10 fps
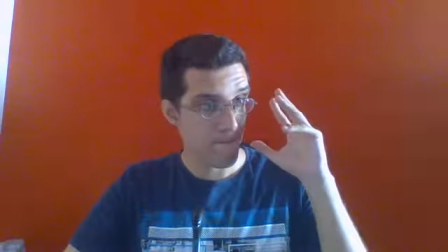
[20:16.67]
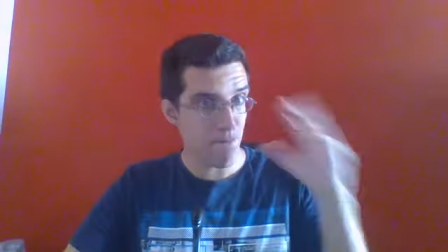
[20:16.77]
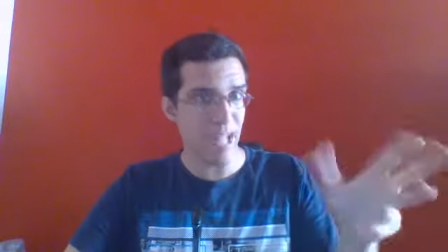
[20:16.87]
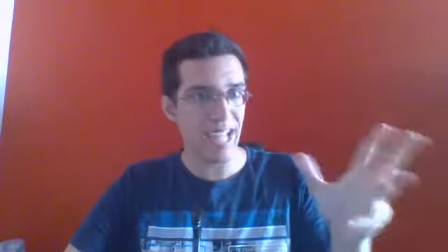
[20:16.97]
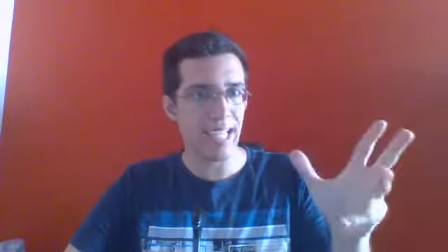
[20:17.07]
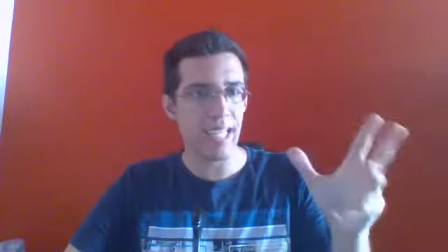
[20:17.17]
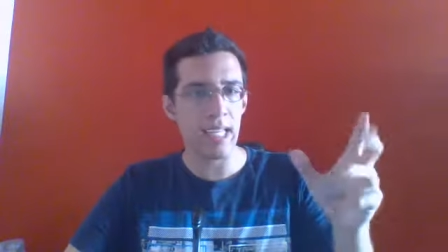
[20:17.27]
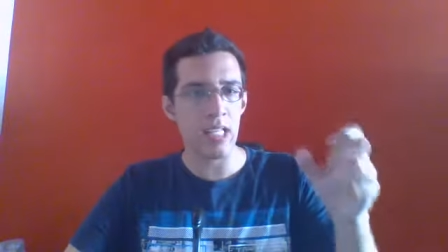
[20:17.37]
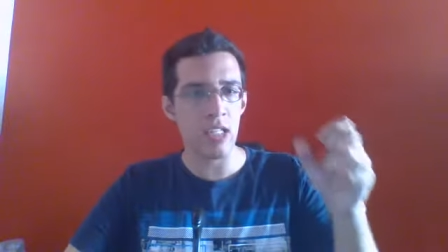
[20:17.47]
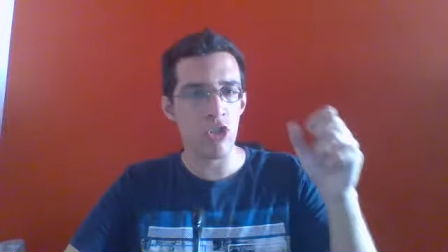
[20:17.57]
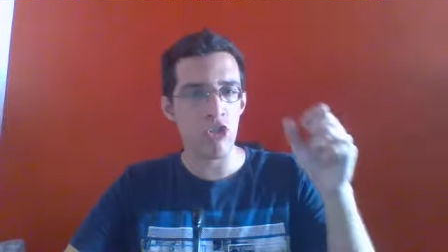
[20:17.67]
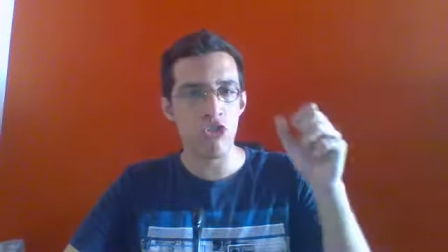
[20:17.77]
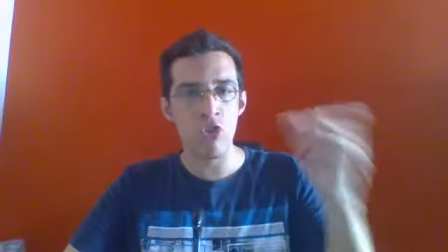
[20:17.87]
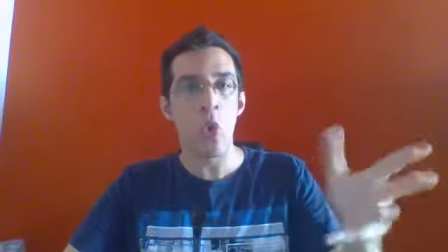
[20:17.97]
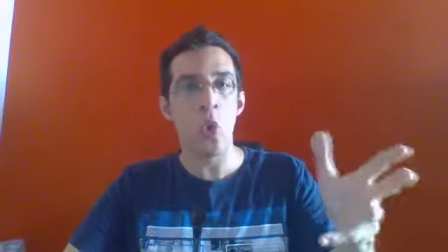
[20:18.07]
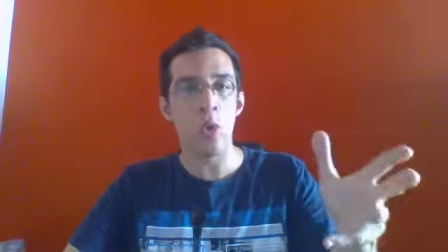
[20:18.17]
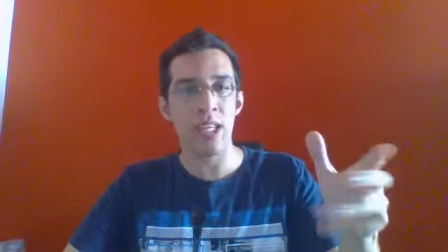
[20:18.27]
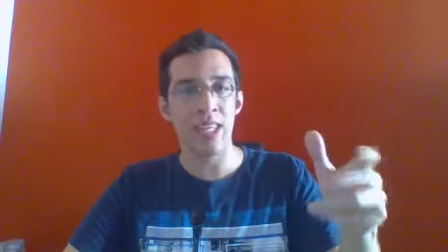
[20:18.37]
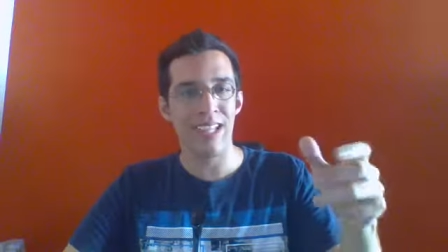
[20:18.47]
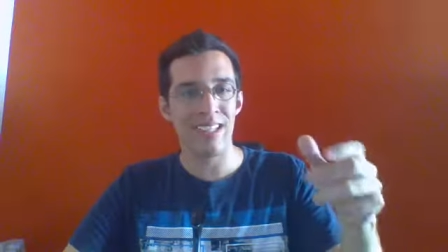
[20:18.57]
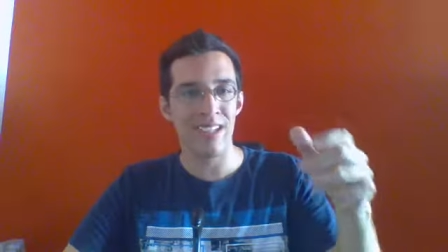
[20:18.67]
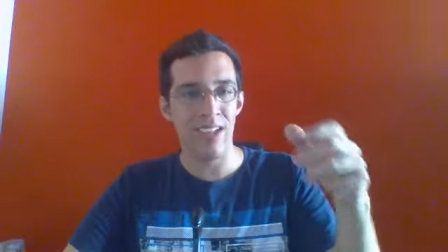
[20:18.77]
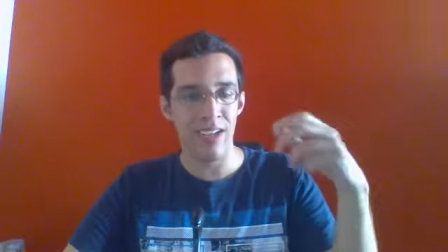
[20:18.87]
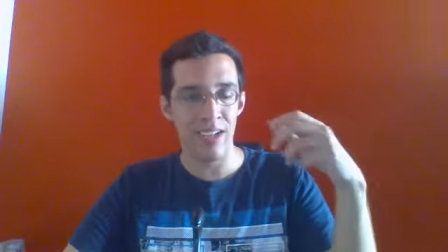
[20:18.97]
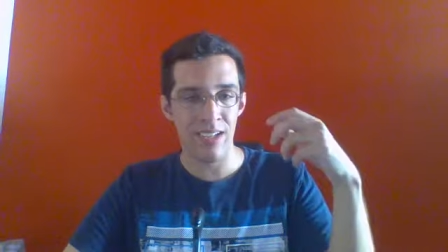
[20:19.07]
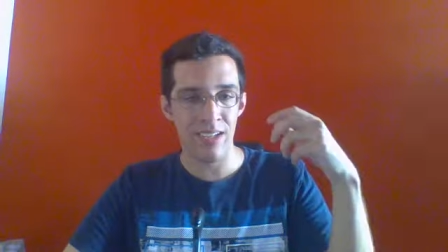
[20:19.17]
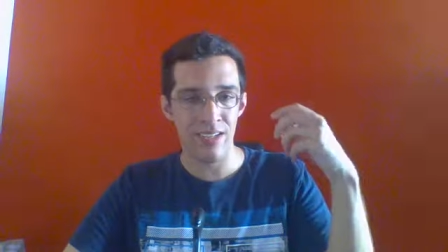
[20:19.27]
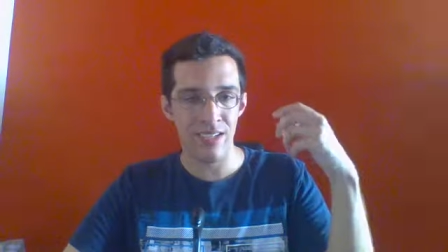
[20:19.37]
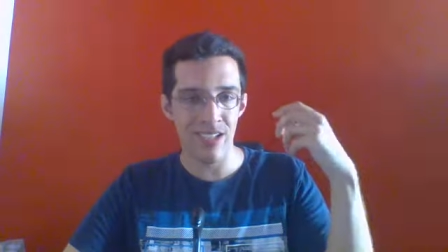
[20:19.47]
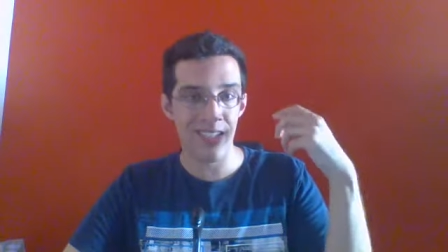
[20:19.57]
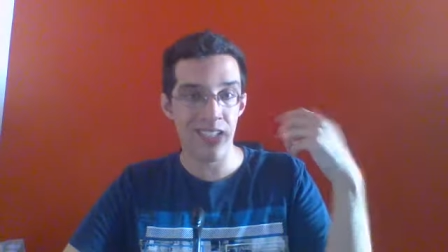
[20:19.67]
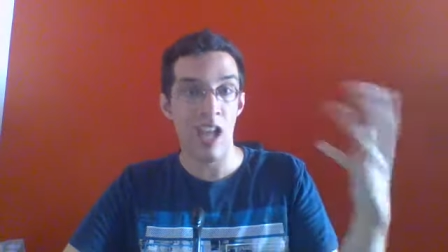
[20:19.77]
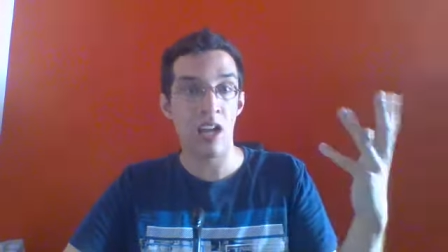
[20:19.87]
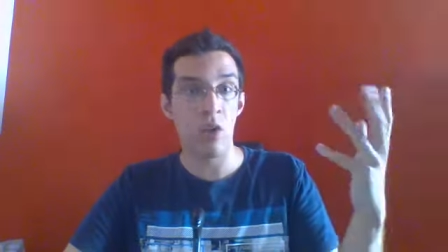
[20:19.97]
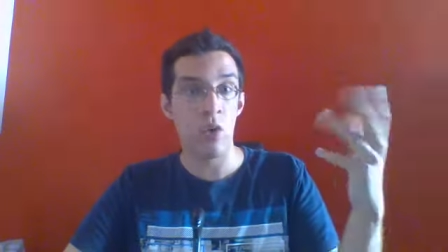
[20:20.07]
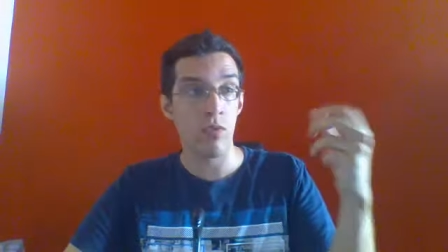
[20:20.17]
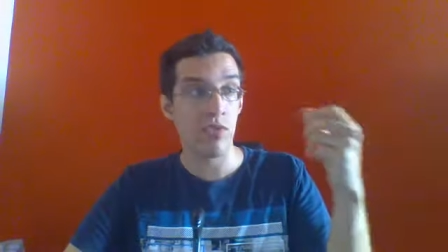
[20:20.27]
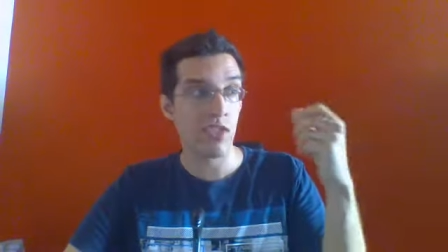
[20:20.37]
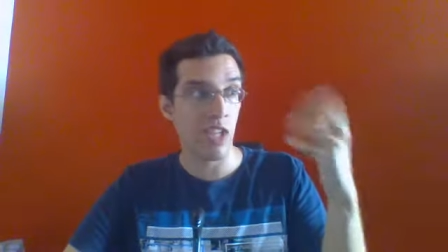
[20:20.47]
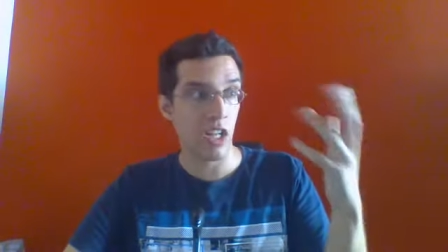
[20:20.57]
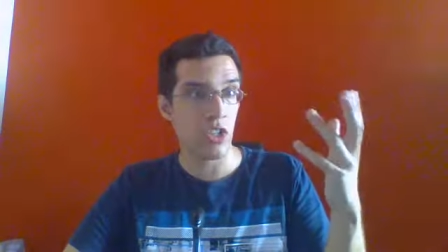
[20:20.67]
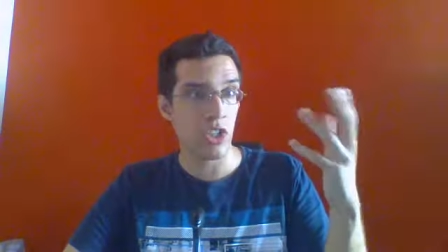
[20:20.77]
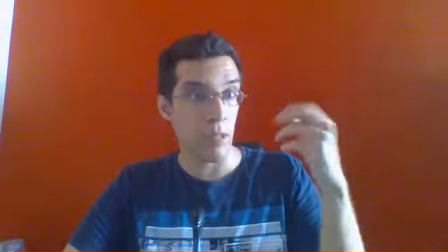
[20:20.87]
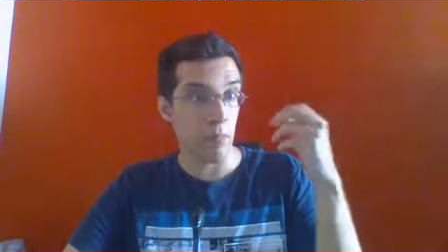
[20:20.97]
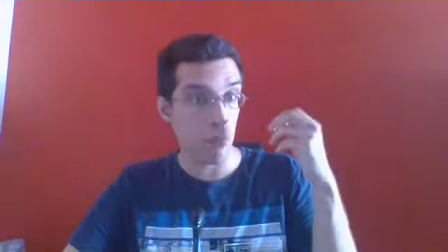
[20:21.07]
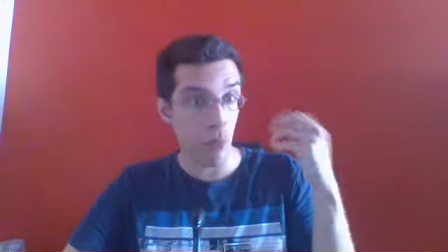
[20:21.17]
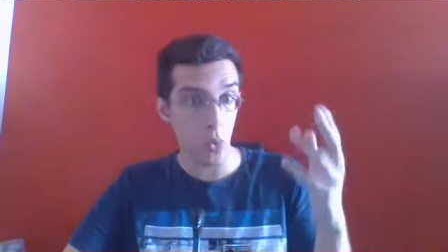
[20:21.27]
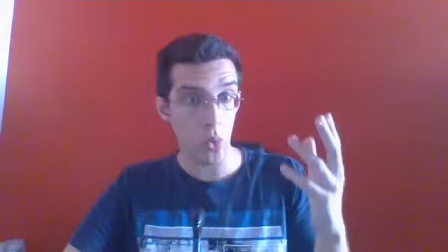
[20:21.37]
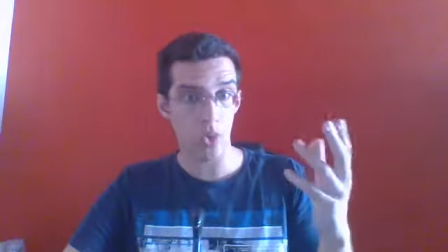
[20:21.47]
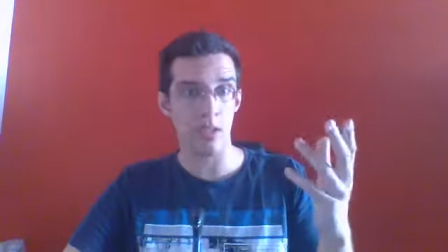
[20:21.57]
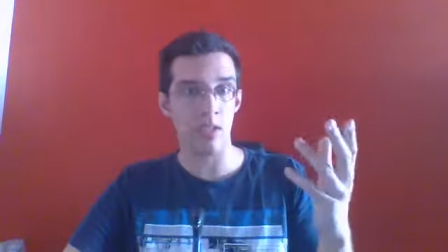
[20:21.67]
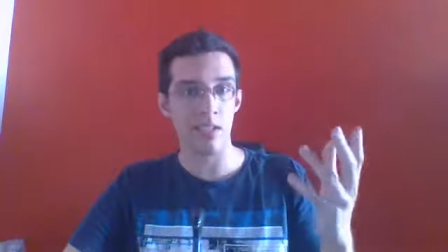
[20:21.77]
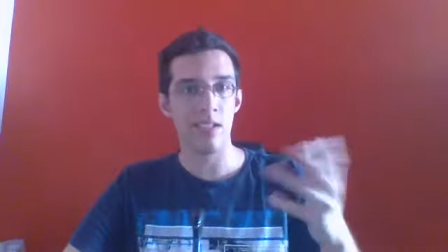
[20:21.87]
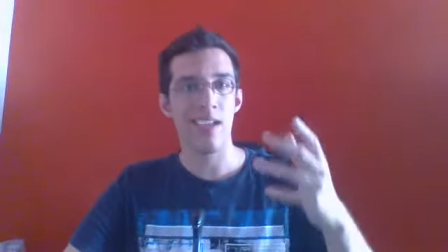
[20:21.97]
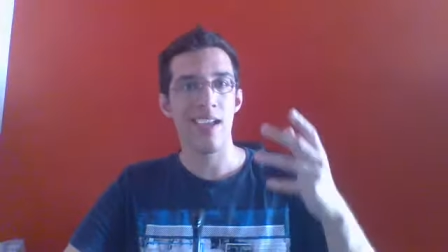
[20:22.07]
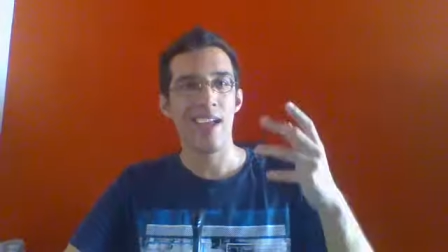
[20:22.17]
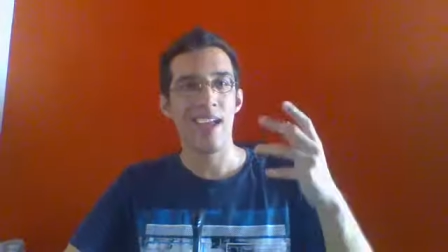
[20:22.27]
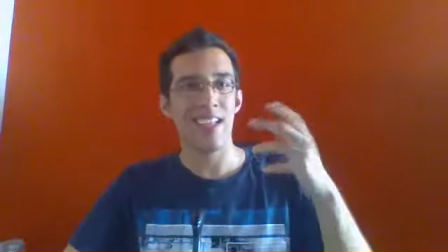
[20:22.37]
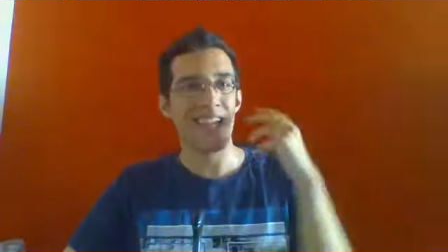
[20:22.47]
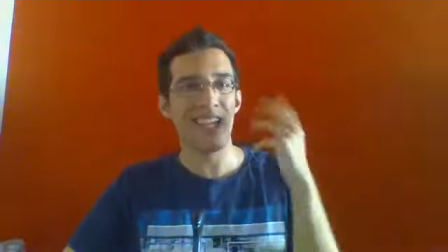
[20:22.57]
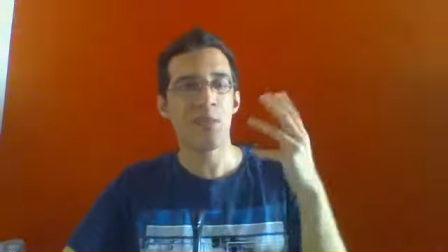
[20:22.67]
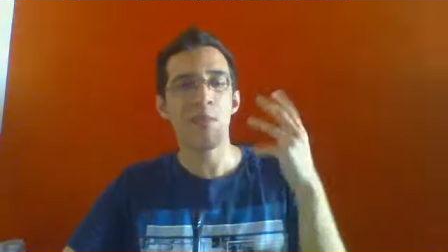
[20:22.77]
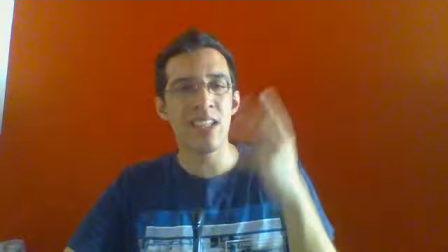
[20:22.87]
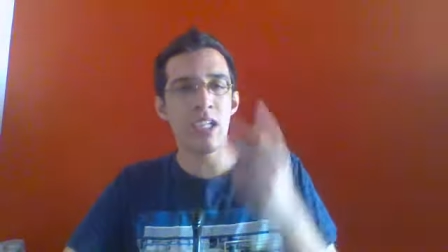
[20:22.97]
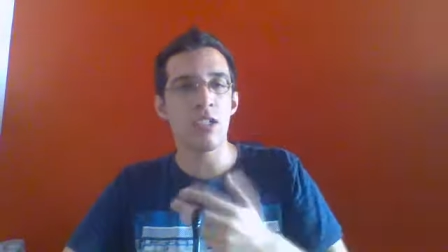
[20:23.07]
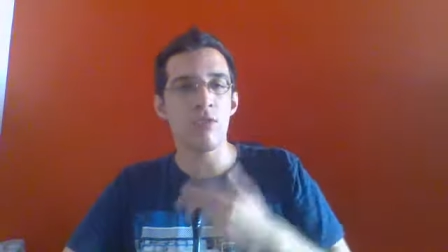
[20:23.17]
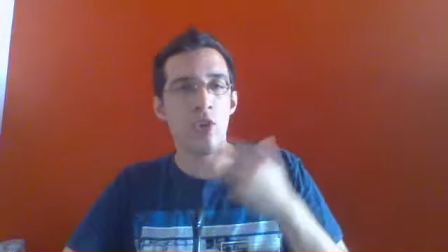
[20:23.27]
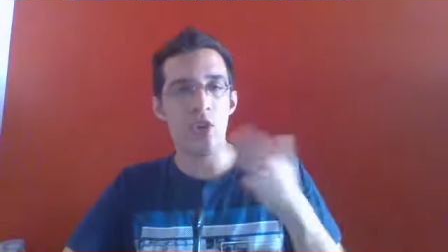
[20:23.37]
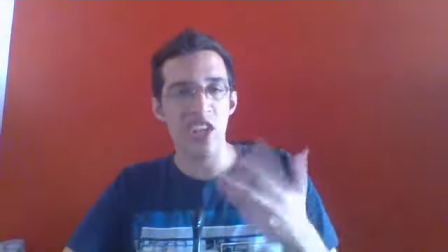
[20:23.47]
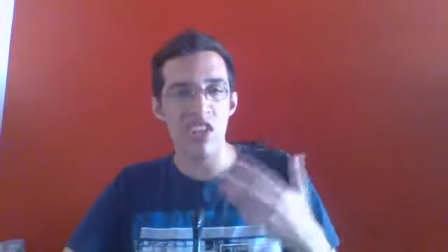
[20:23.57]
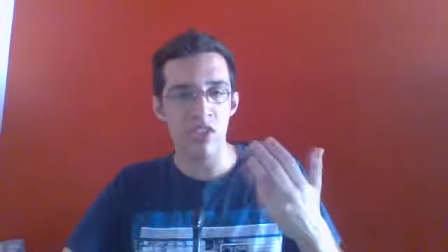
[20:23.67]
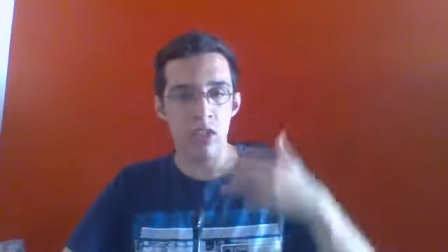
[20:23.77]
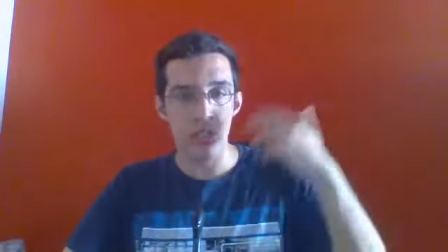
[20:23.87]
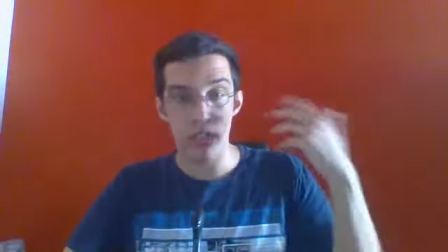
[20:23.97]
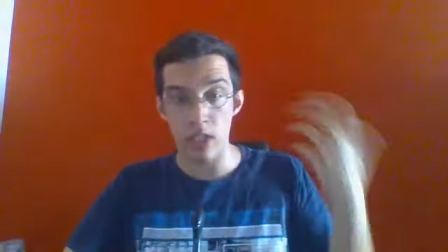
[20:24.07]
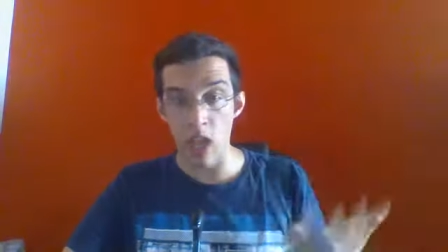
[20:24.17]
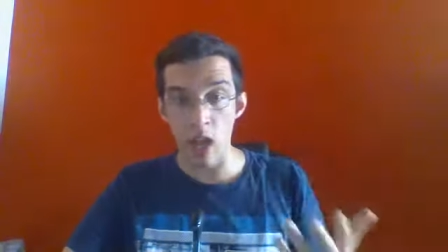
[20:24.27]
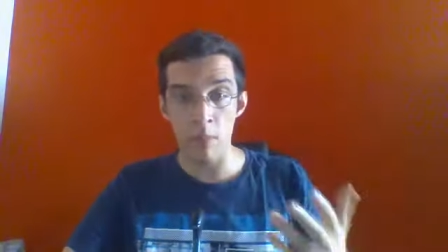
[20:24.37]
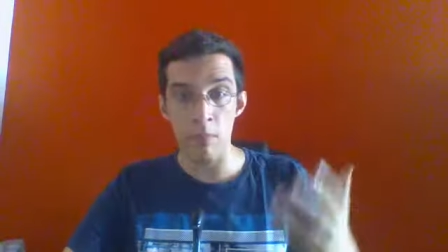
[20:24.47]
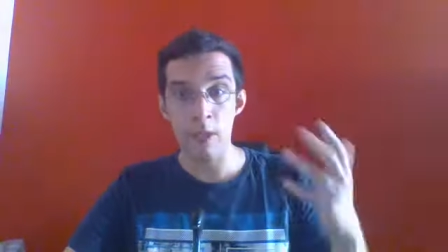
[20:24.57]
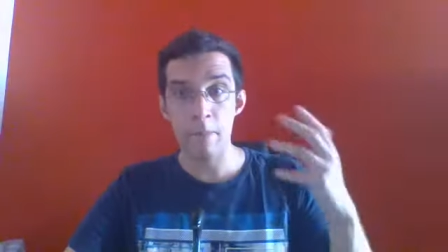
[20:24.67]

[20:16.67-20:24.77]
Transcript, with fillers: making and story that an, a saga of such importance that has been teased for years and years to come